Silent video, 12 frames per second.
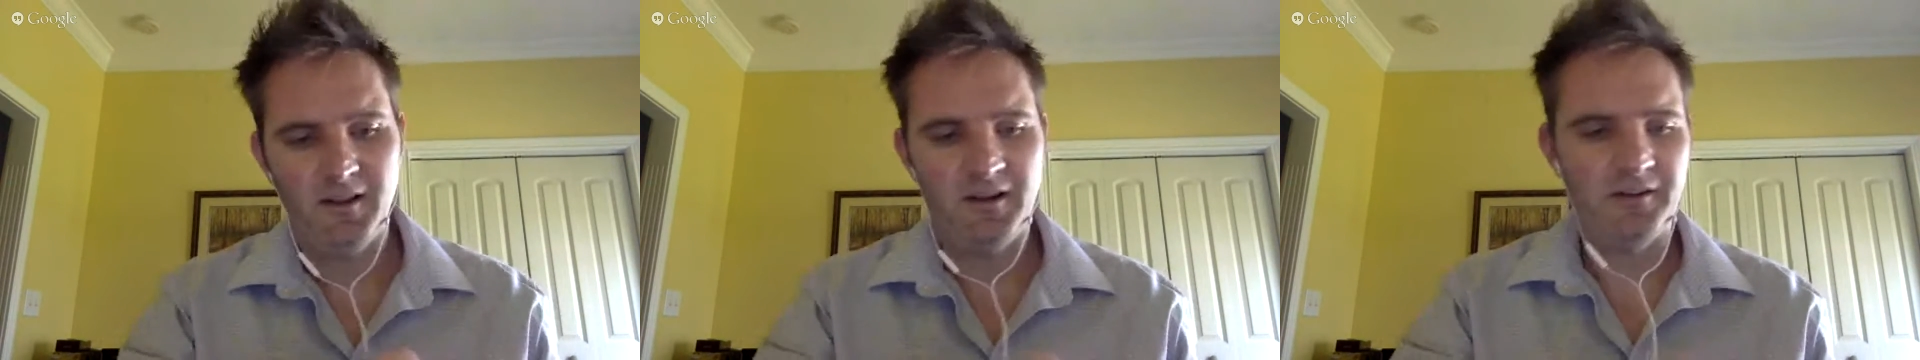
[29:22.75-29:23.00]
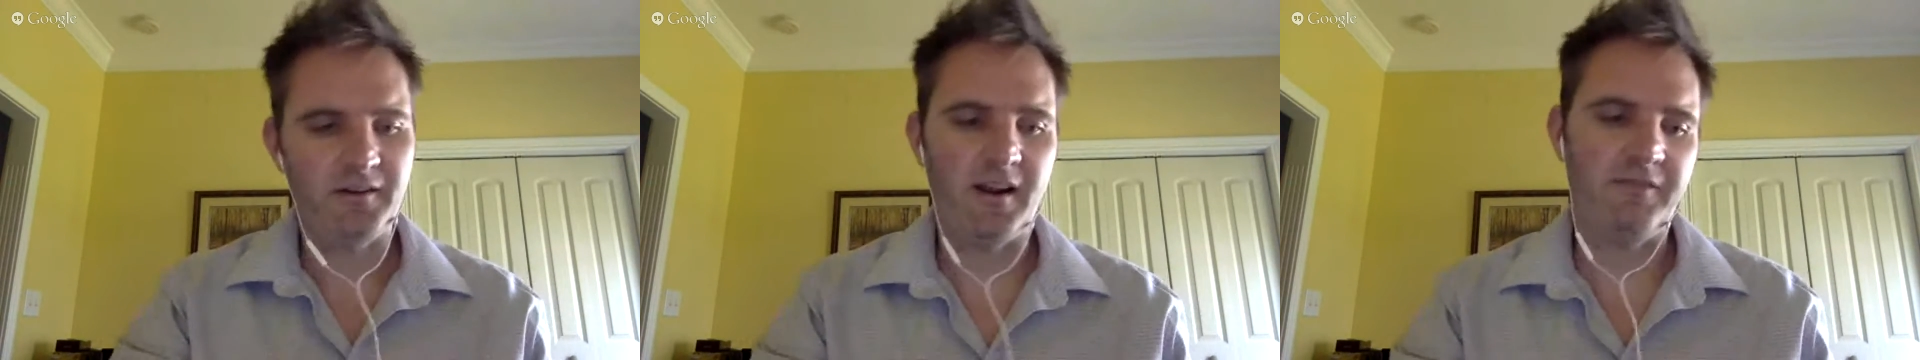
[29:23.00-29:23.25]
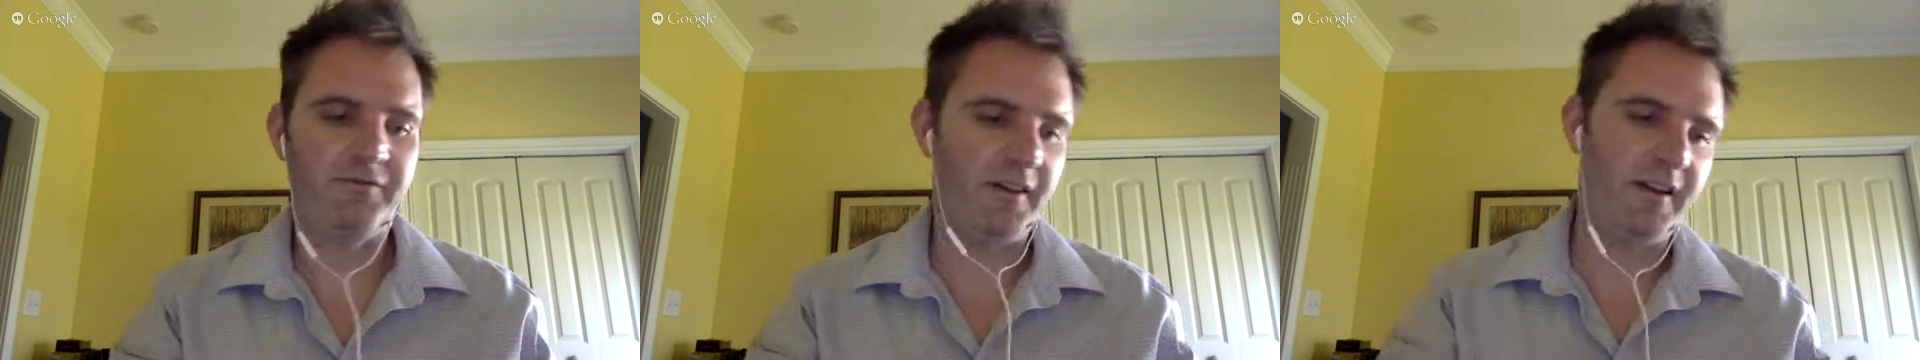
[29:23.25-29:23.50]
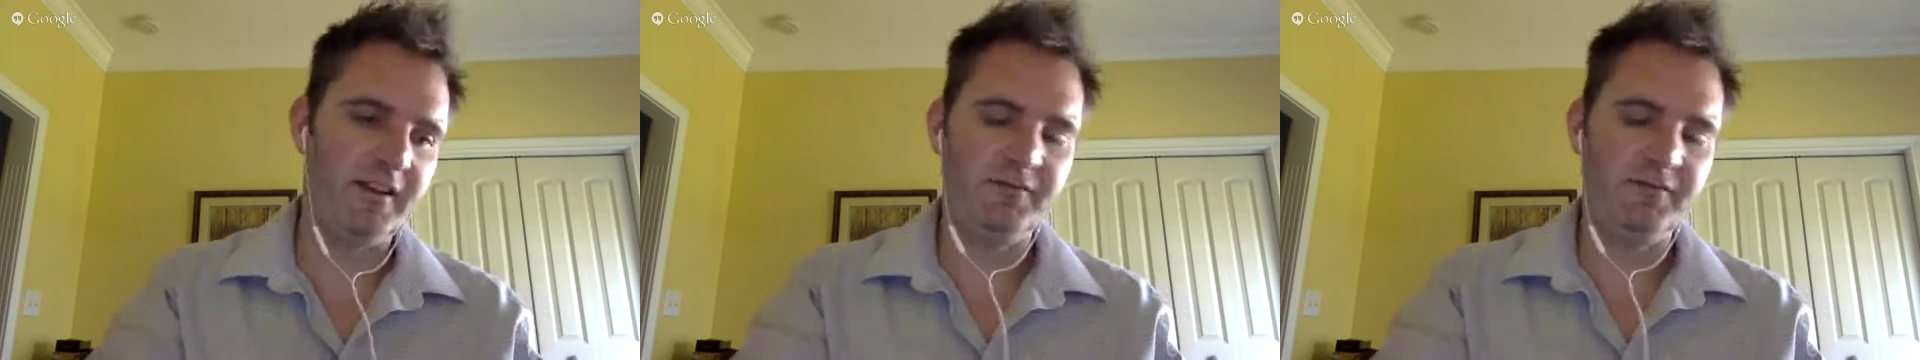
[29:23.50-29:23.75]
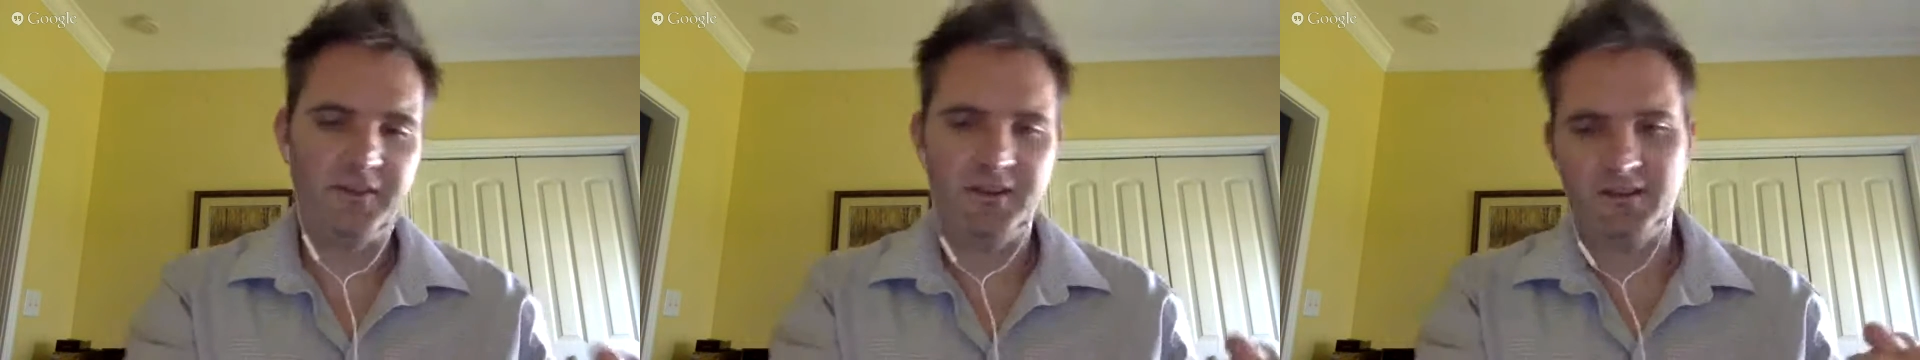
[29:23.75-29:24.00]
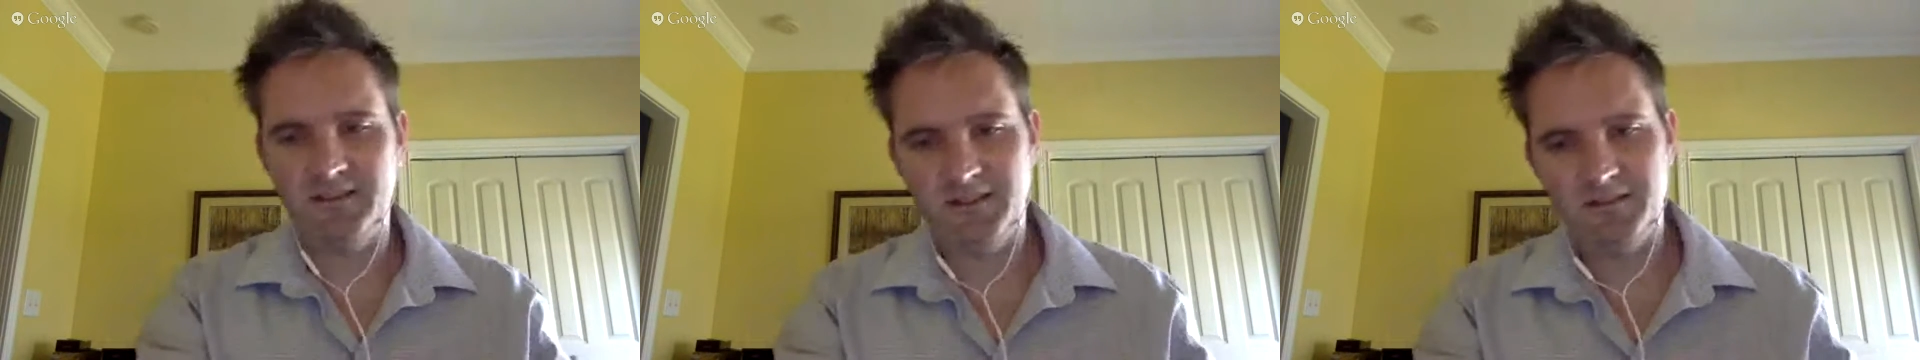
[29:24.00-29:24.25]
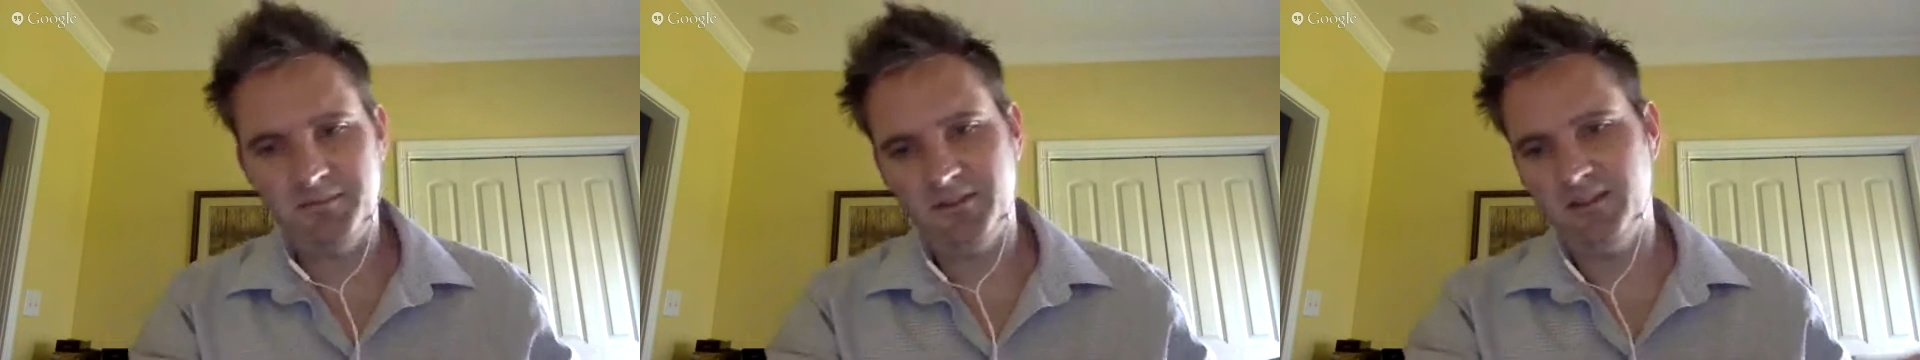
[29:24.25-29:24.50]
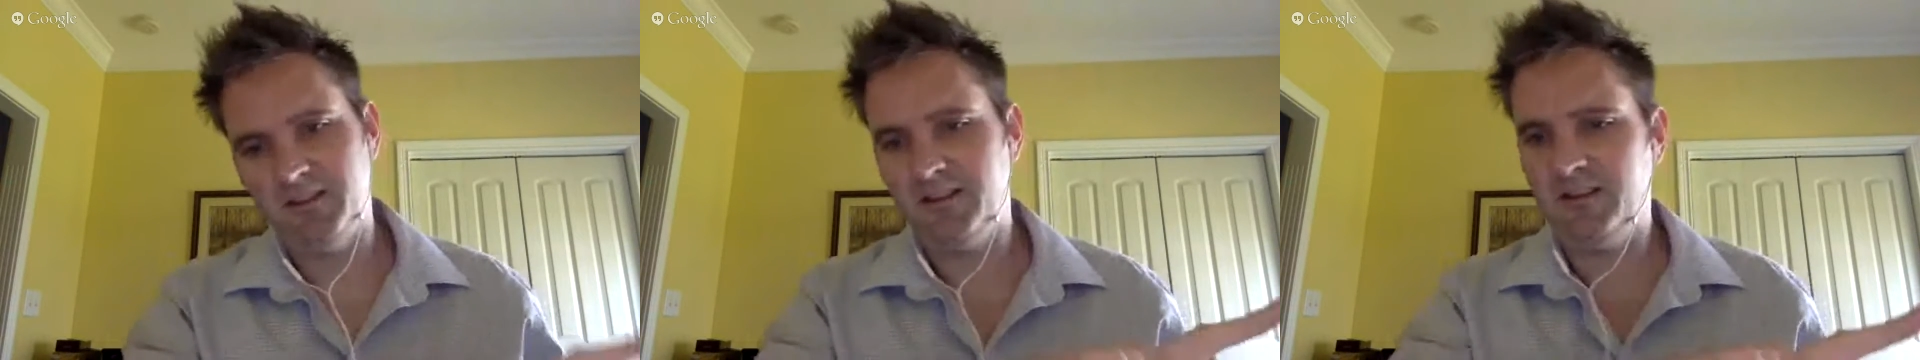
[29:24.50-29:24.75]
Graphite,
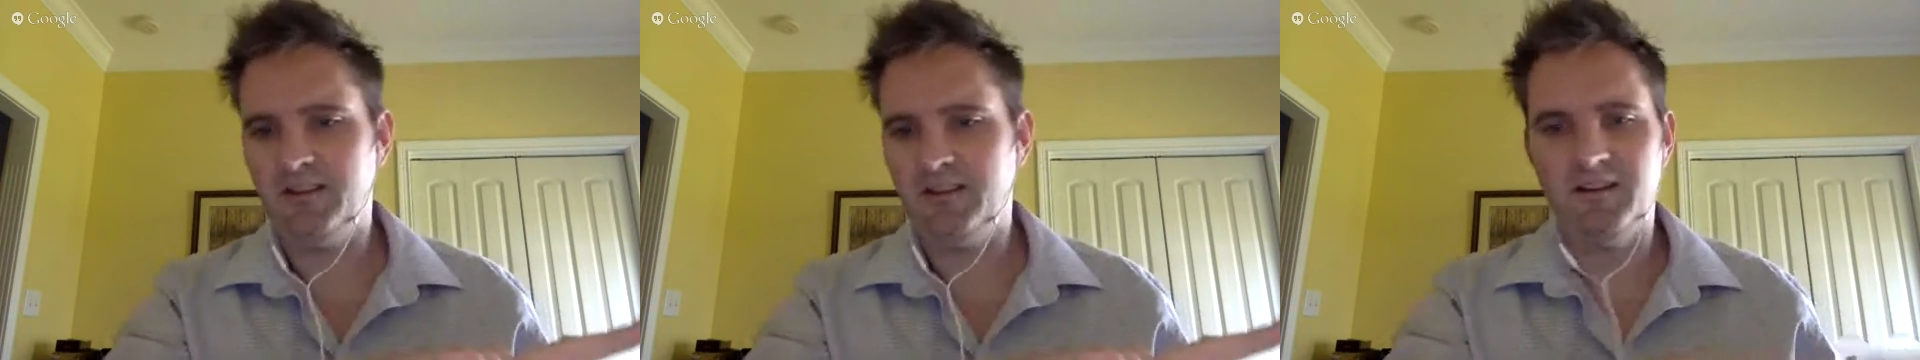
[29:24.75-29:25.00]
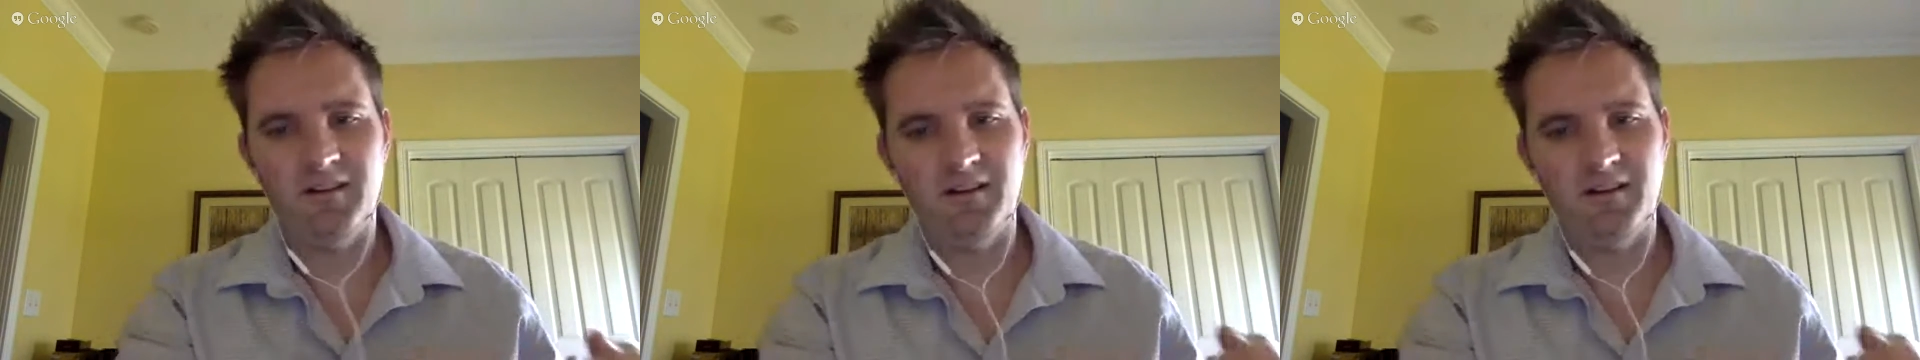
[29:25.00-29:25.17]
InfluxDB,